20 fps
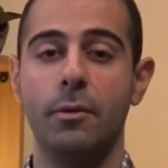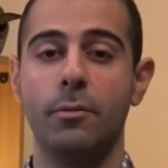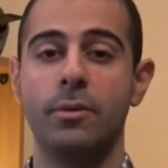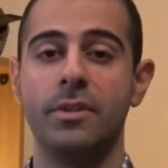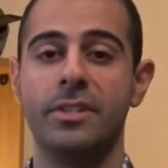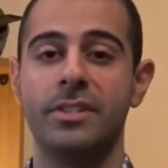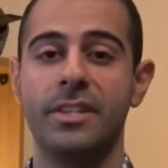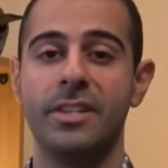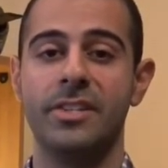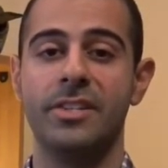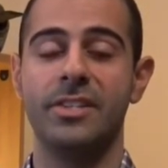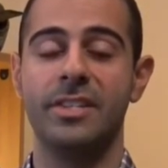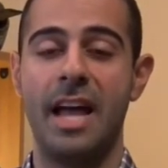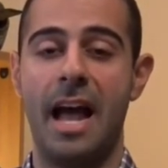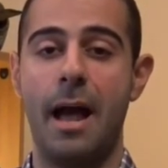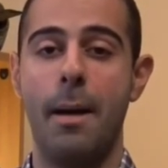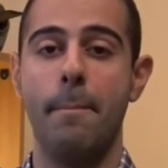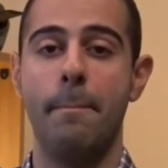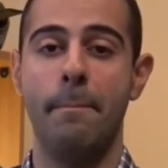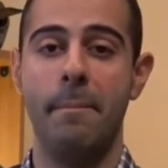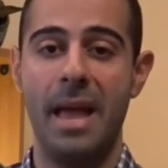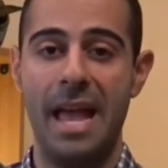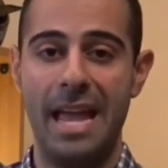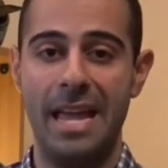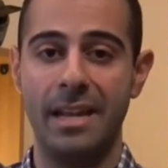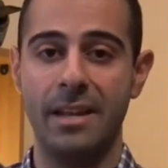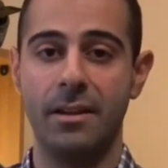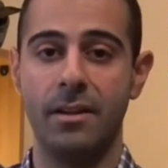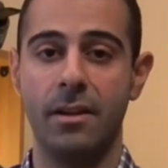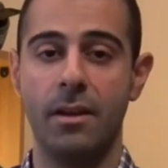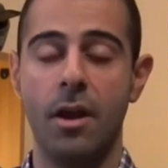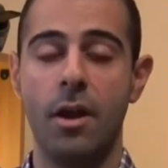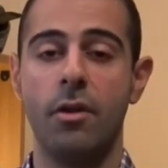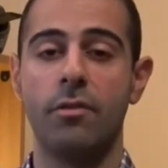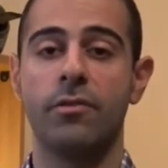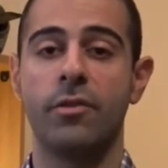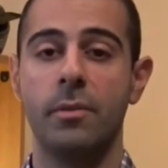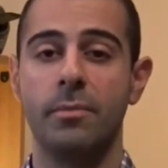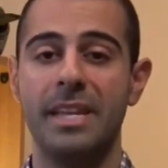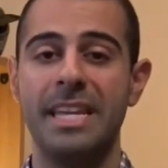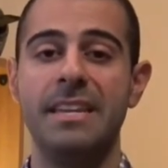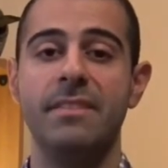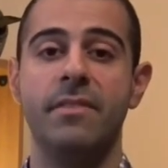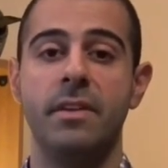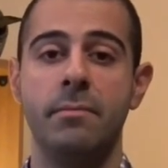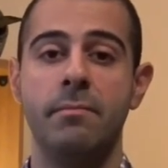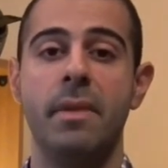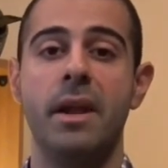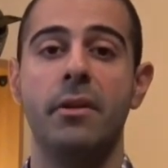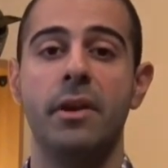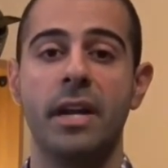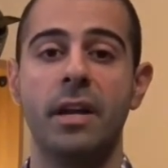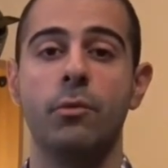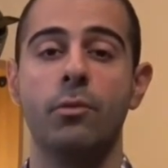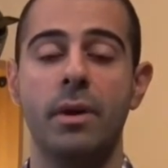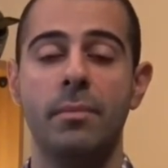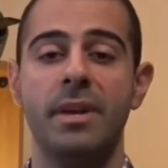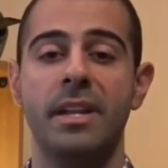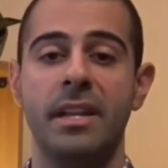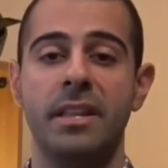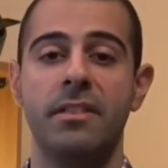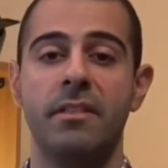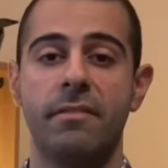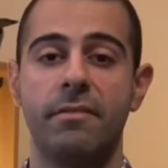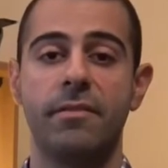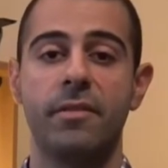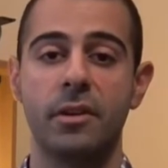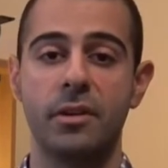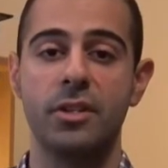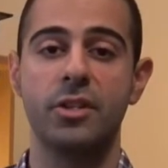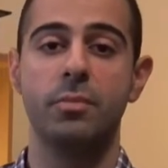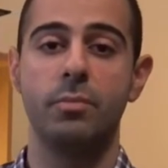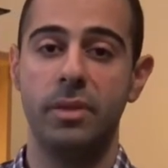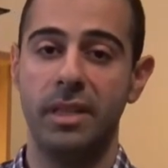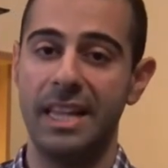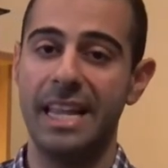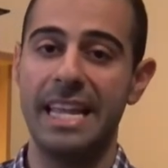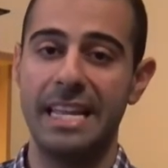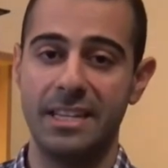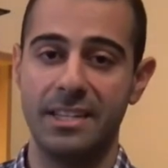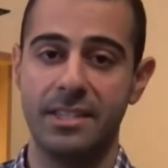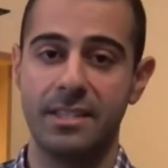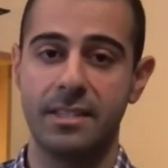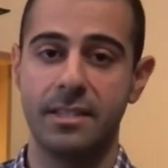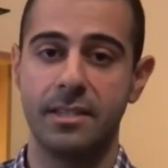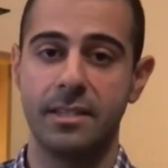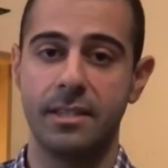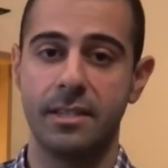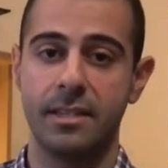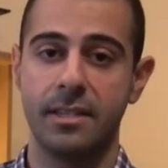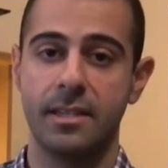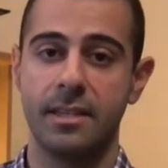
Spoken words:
was to stop men from even marrying women in the first place.